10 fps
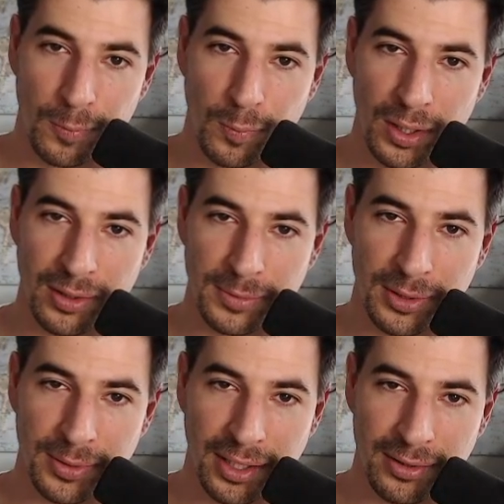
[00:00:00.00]
welcome to
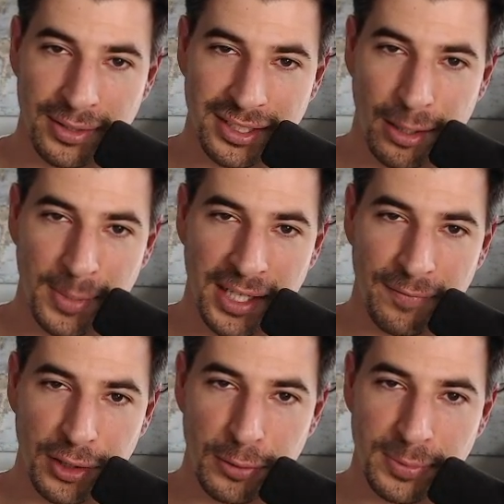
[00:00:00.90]
another installment of
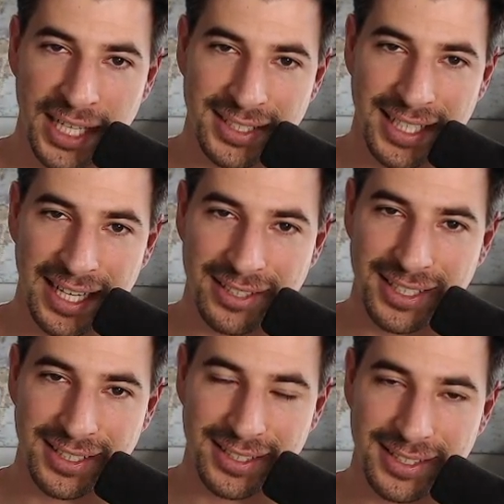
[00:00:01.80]
Noob Chess
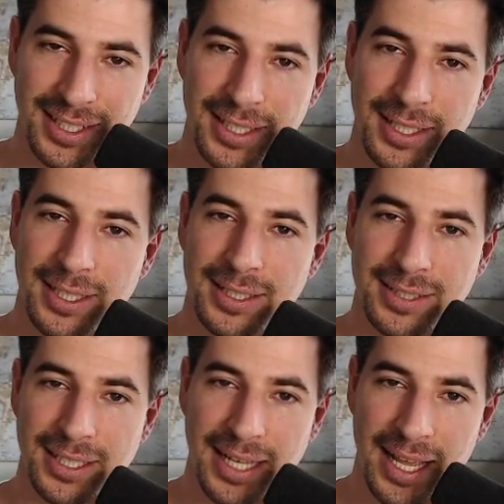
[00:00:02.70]
Analysis.
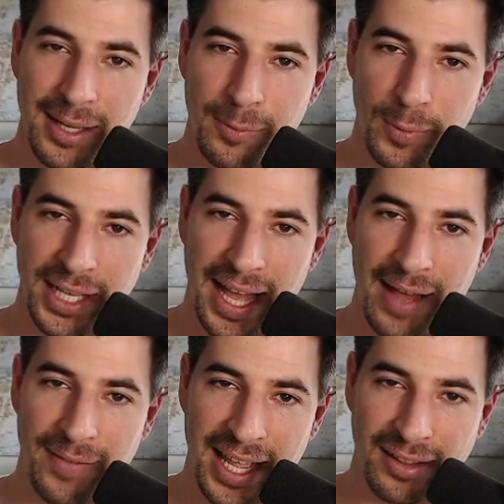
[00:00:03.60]
Today we have
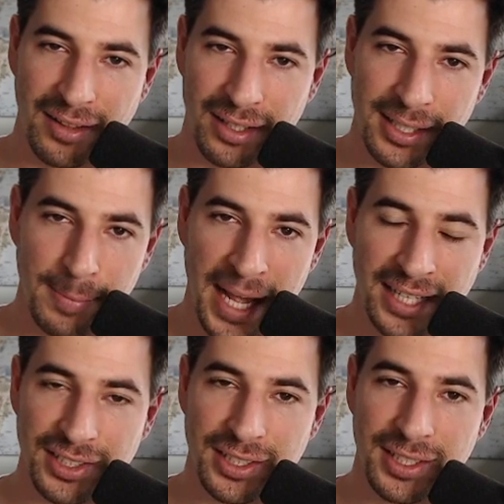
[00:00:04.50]
a London
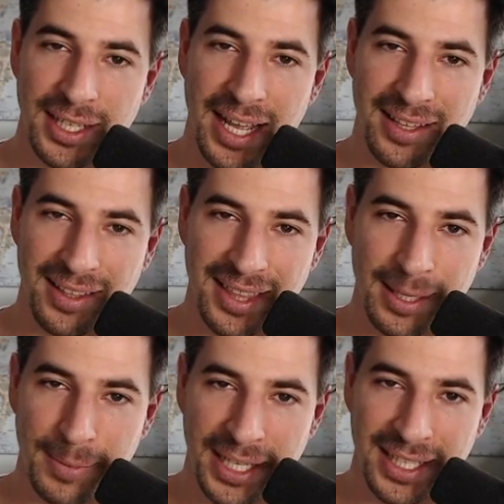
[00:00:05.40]
match, and the theme
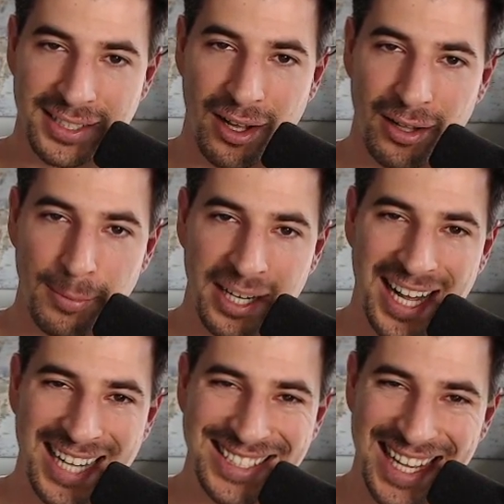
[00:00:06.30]
is all about
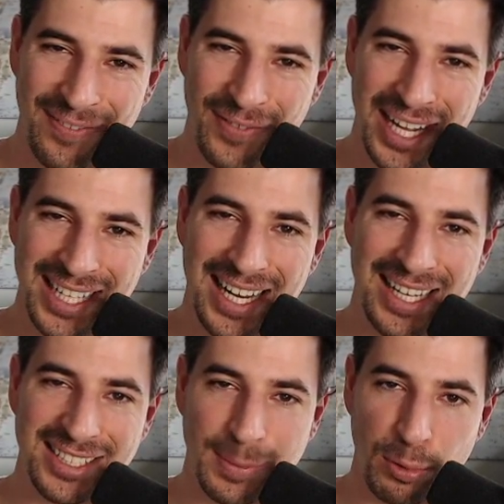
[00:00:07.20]
identifying and
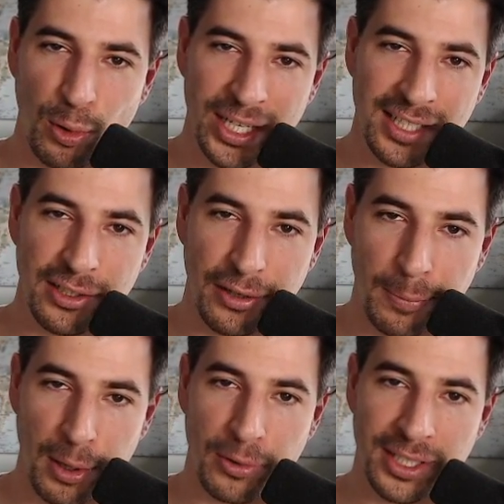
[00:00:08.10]
exploiting your
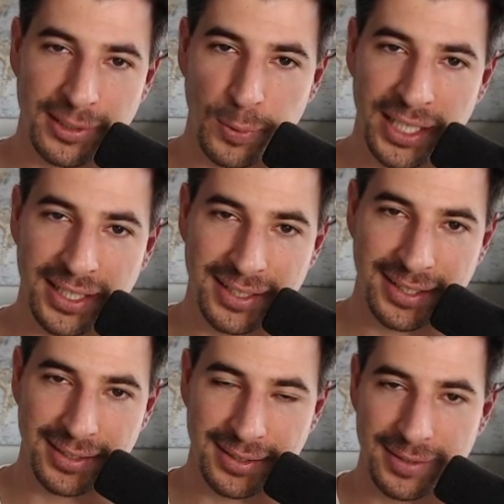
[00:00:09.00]
opponent's
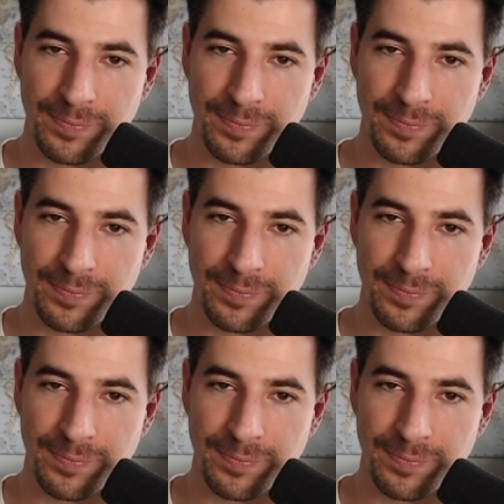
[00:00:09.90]
weaknesses.